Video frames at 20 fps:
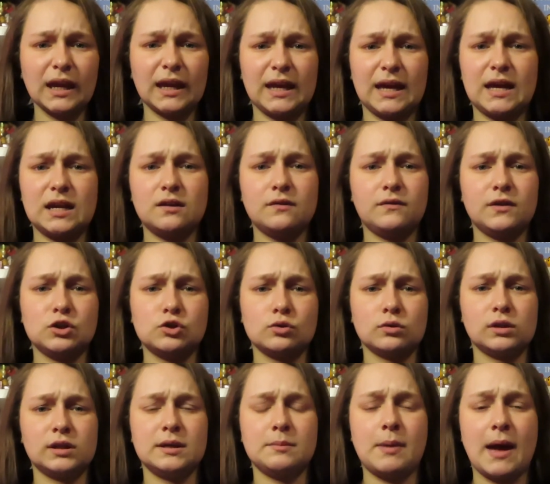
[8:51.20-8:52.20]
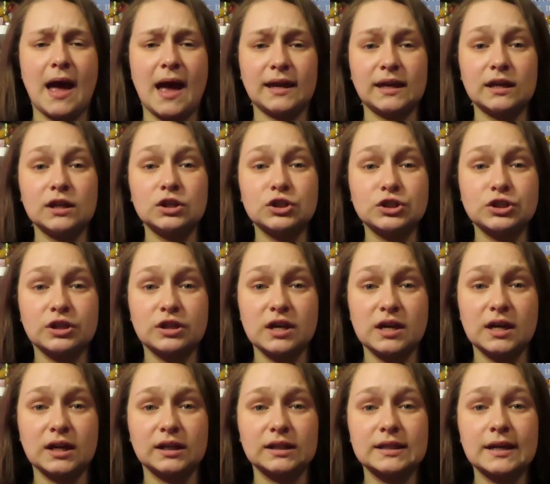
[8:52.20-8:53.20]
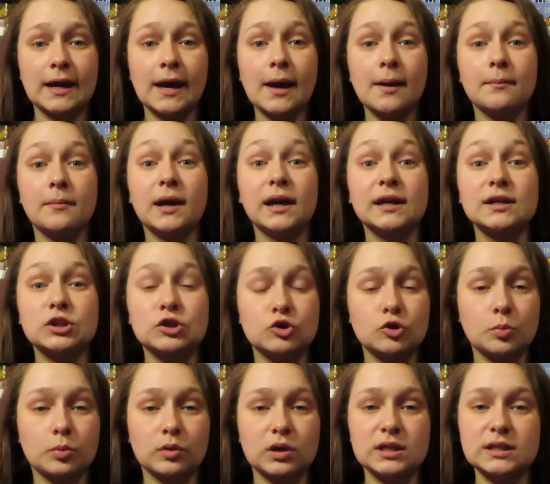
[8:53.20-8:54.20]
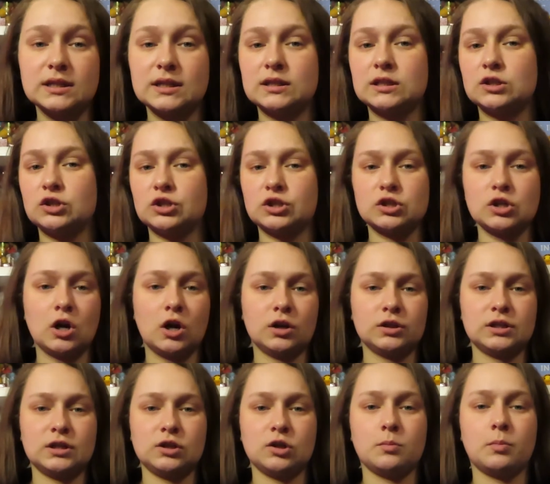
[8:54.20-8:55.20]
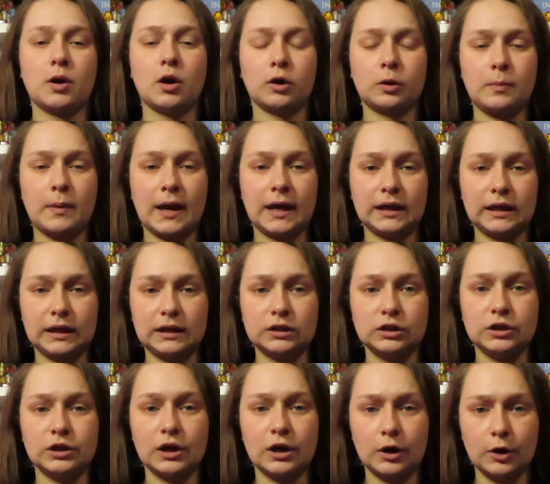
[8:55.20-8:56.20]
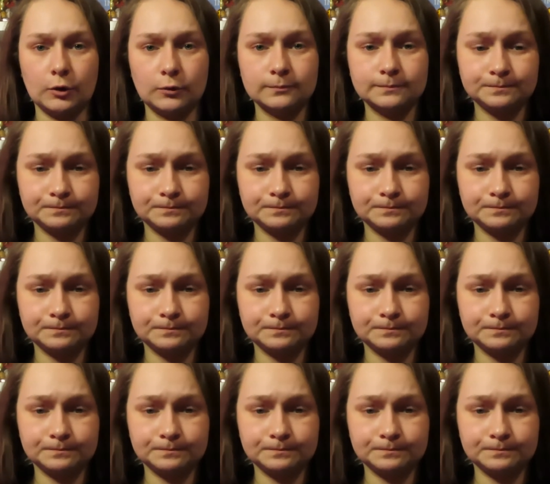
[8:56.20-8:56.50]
individually packaged things make it super easy to just toss in your park bag and to go.